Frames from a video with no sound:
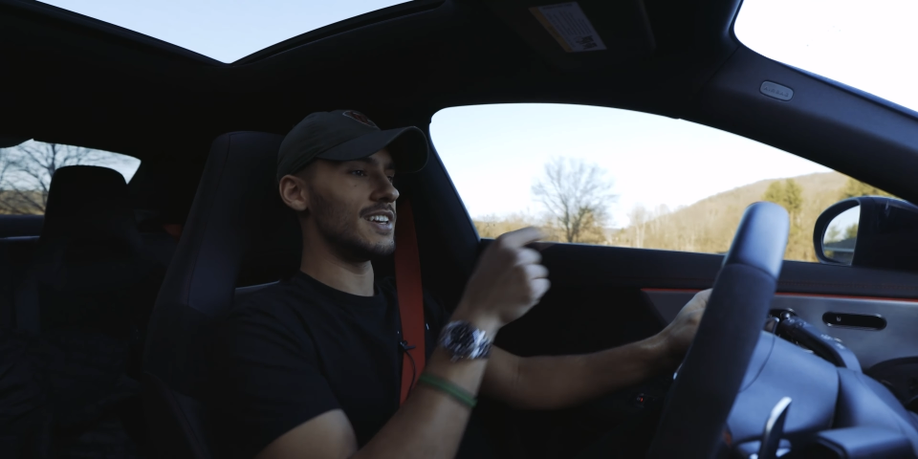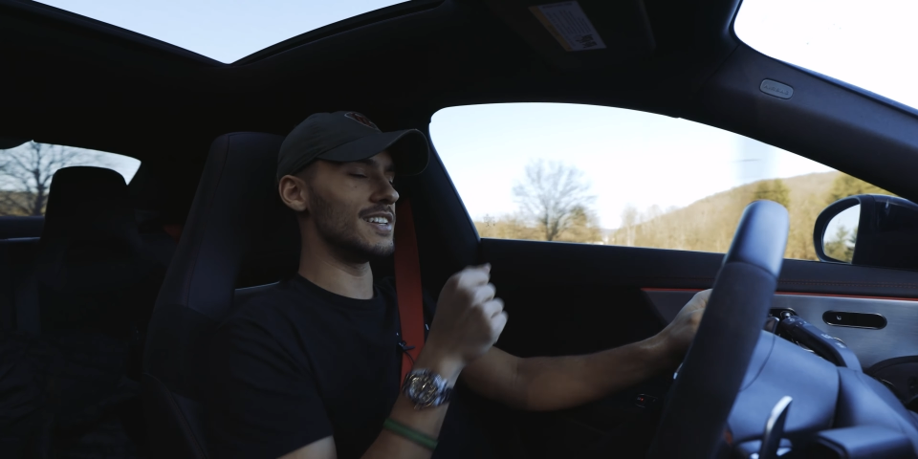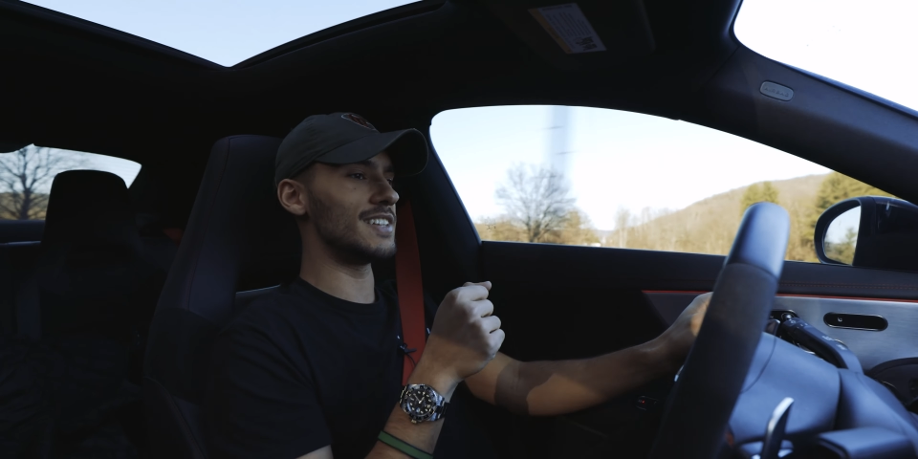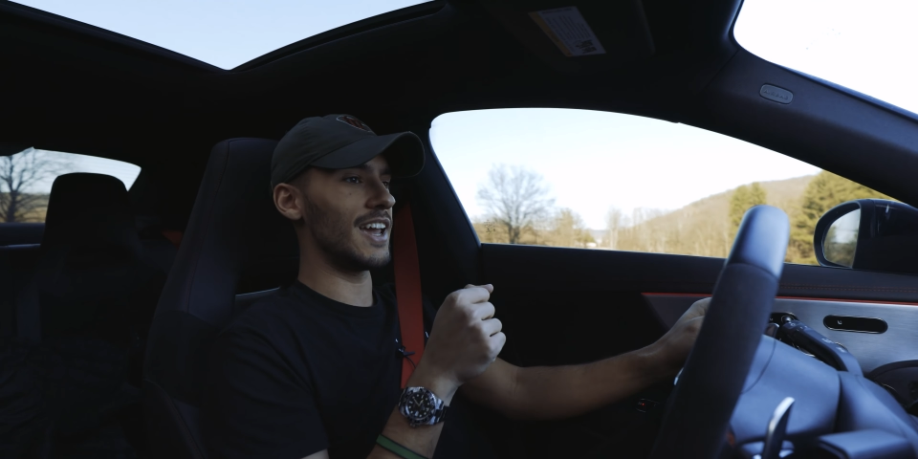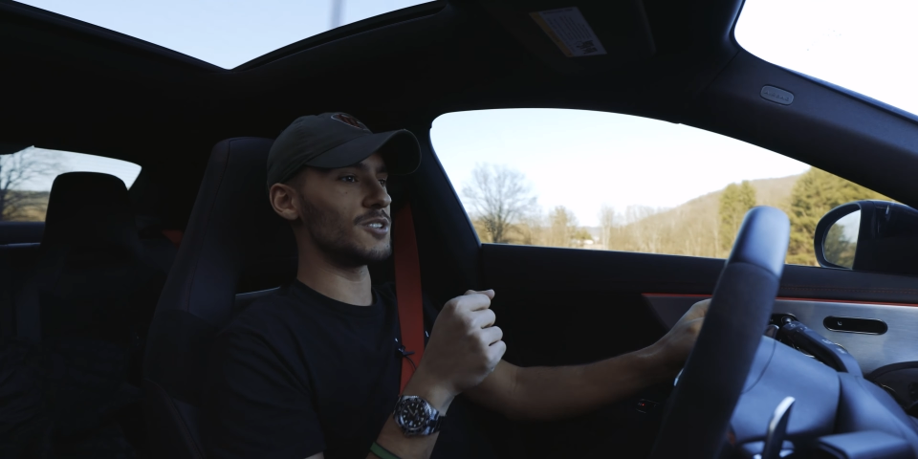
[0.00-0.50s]
the
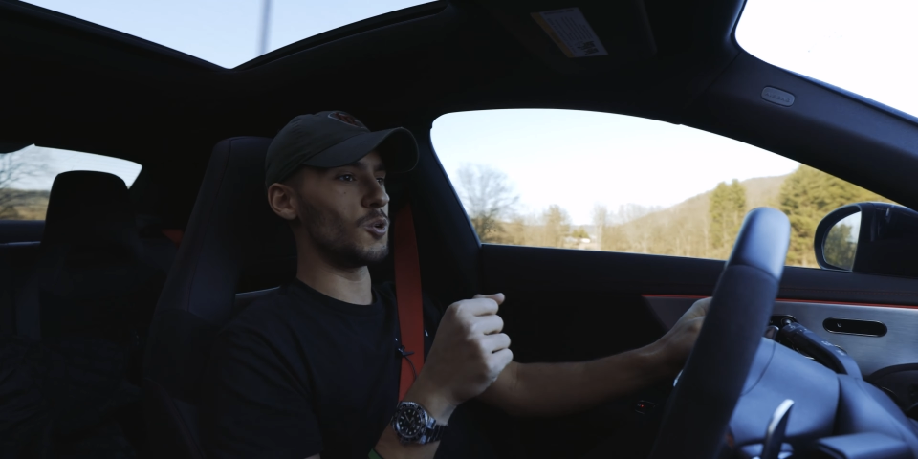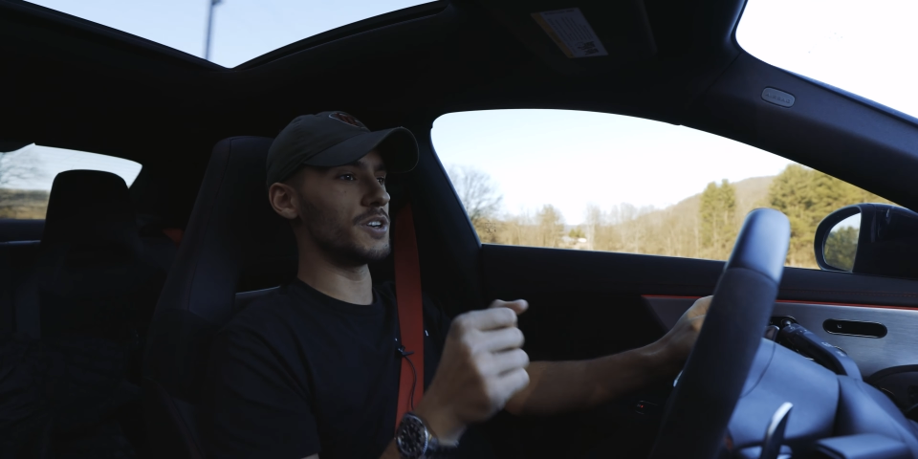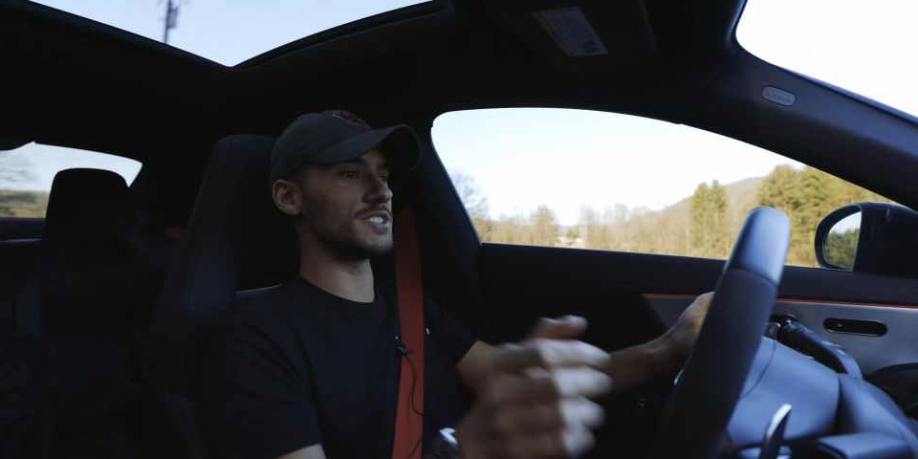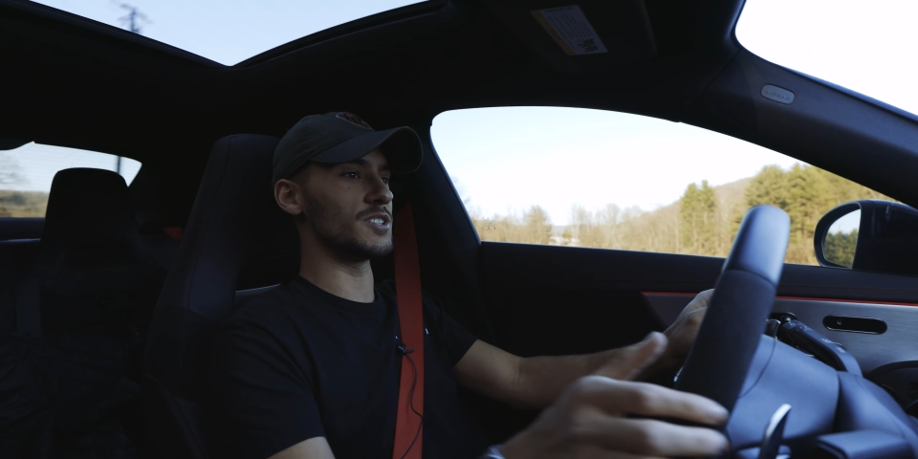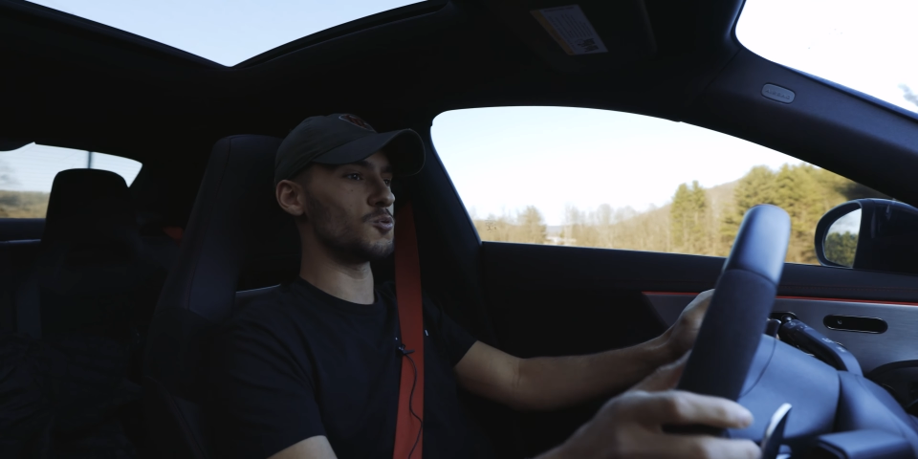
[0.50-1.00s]
intake
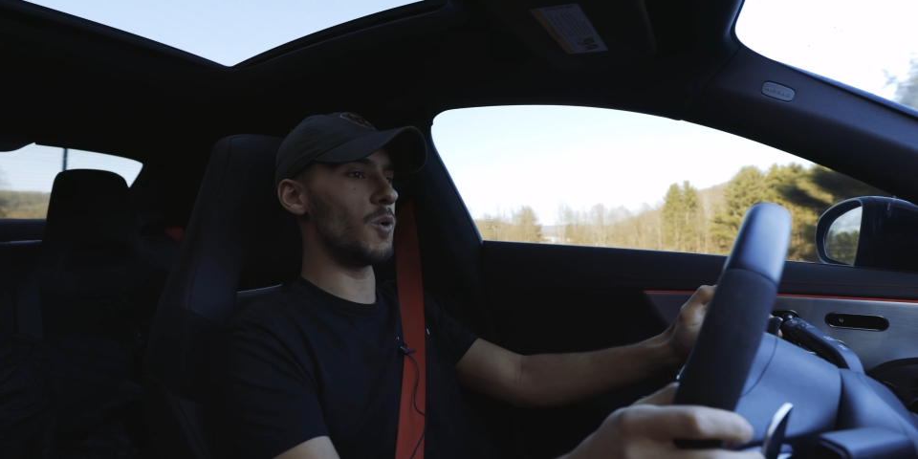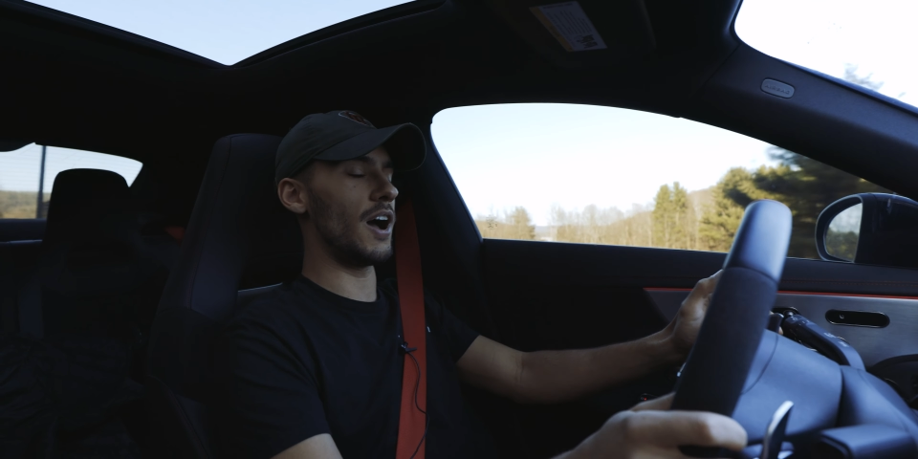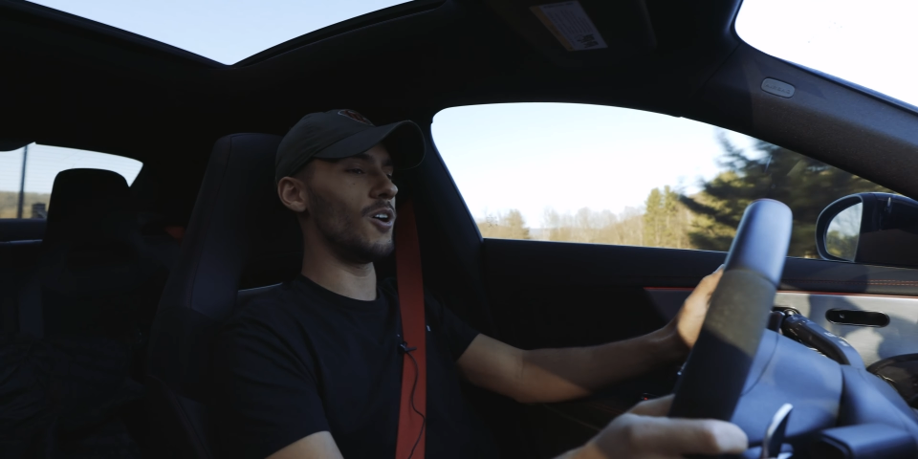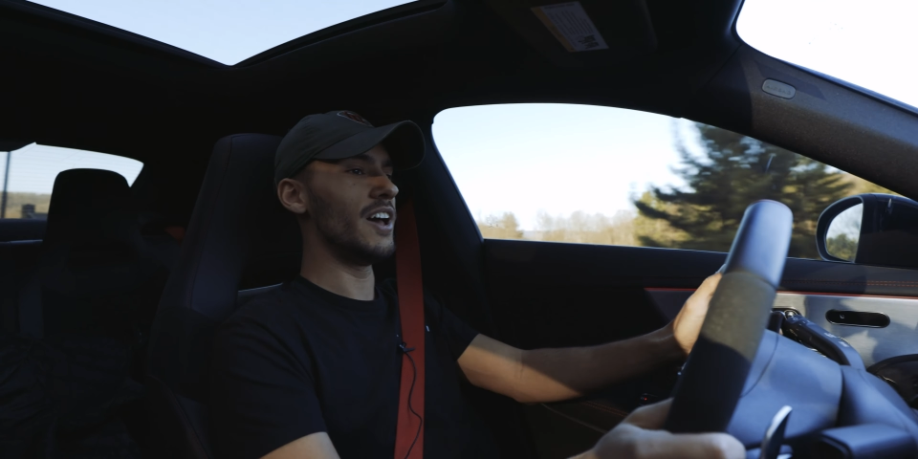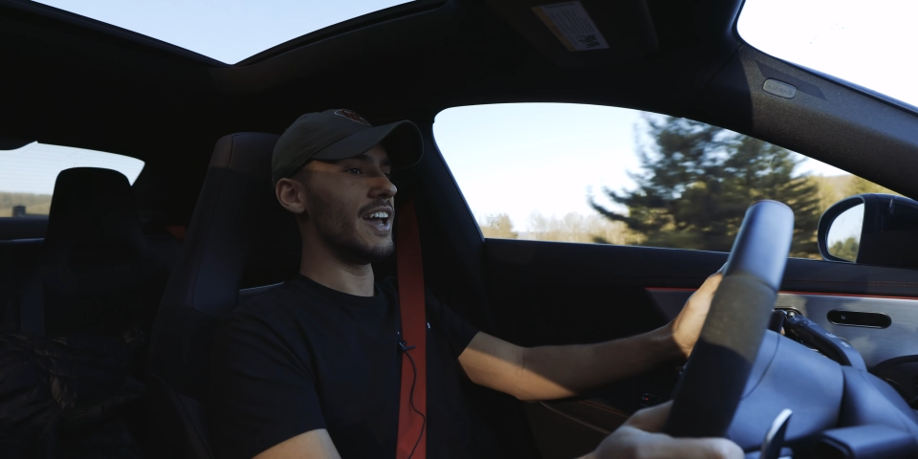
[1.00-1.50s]
noise as
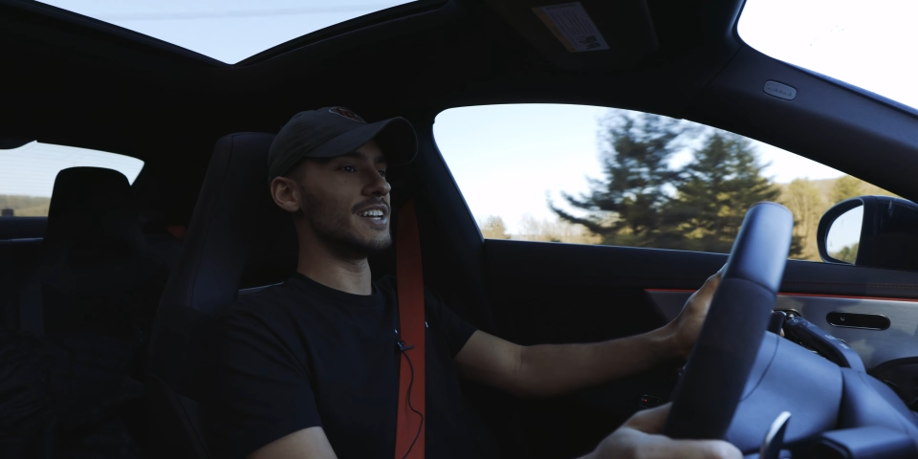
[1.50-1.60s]
well.